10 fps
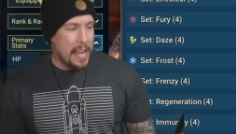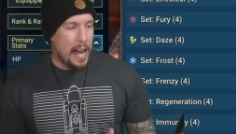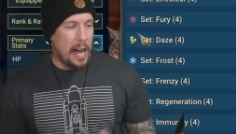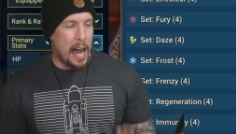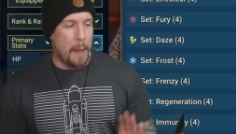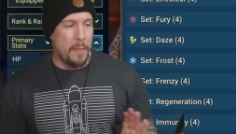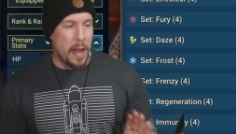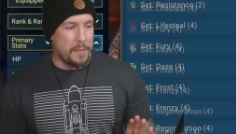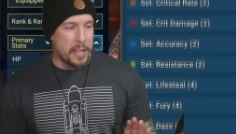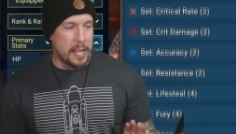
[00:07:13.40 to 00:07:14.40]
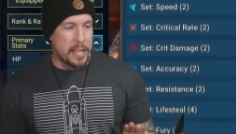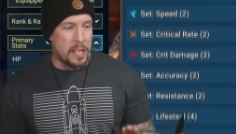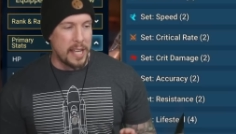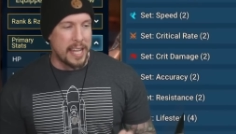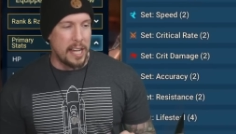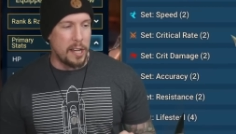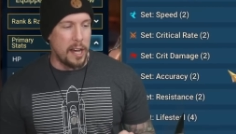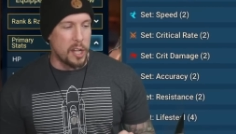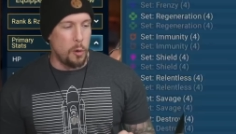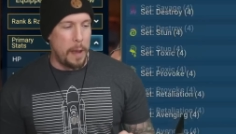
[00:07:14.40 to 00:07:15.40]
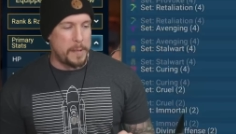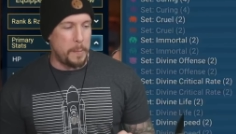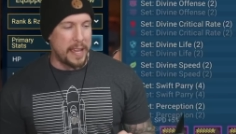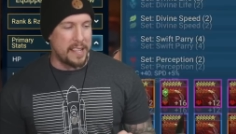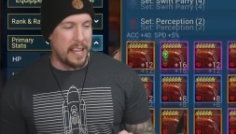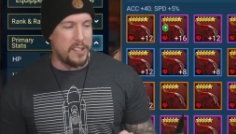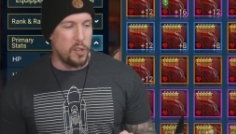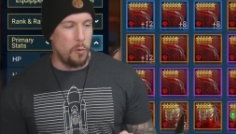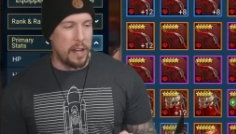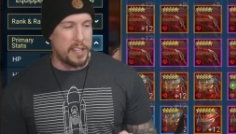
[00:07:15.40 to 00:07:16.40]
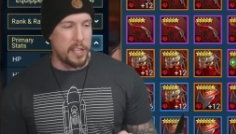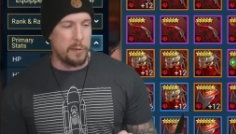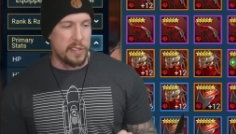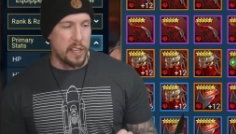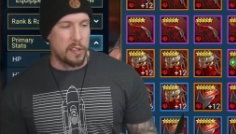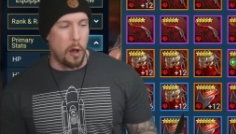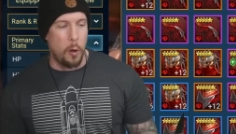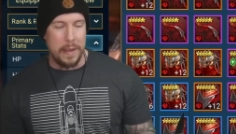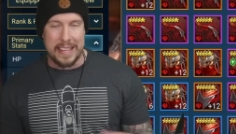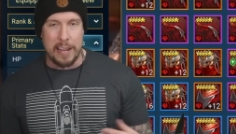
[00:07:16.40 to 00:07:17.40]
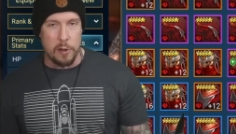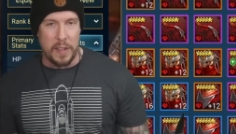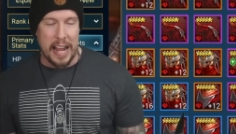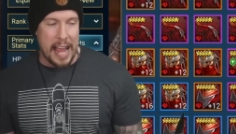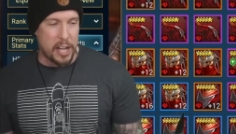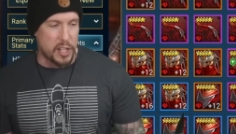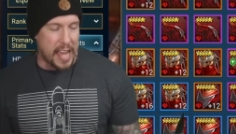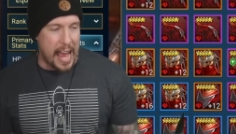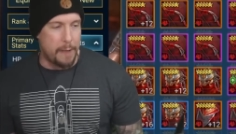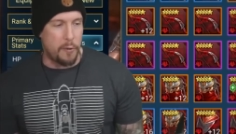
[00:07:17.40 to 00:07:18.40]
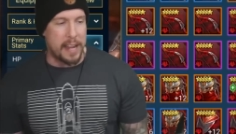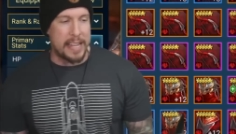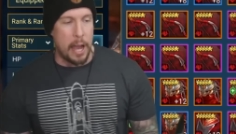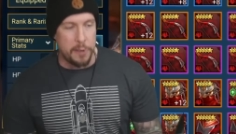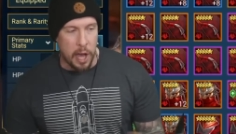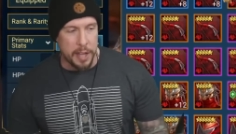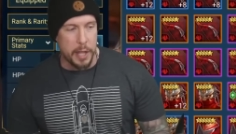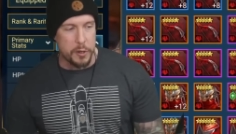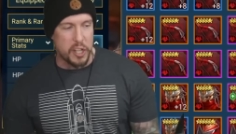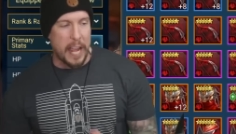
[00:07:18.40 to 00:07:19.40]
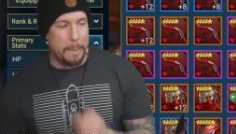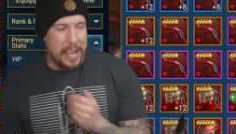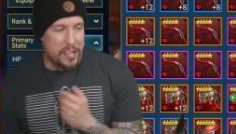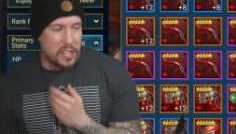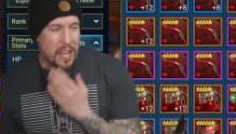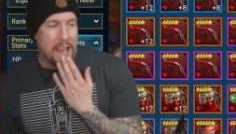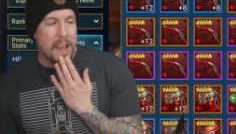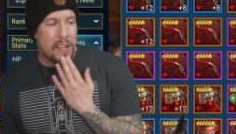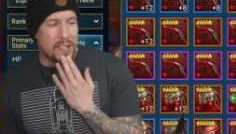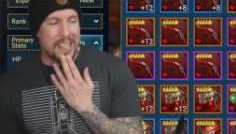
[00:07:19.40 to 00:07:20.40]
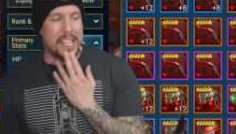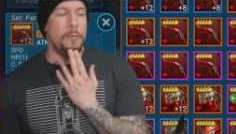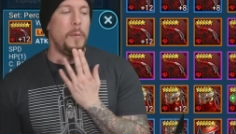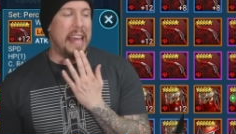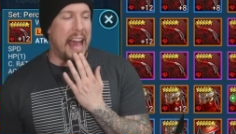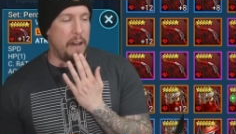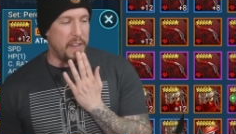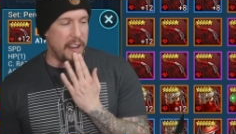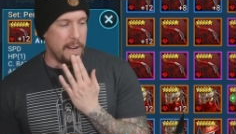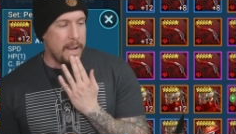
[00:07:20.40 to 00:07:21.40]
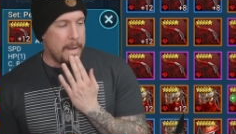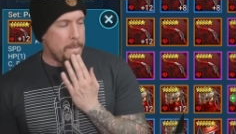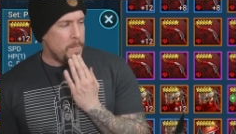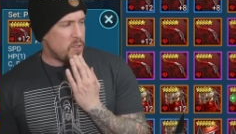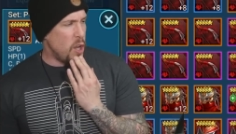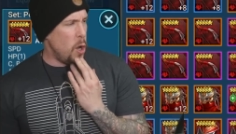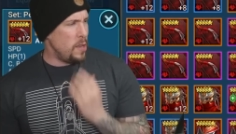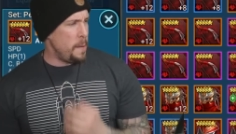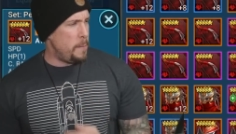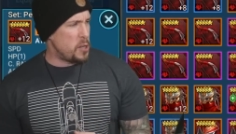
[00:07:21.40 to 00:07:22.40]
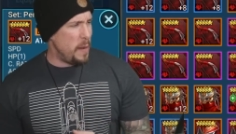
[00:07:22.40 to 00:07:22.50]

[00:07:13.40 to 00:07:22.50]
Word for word: I'm not even gonna click equipped because I do want to use this all with gear that I actually have right now, not on other champions. So let's see what we have here. So let me push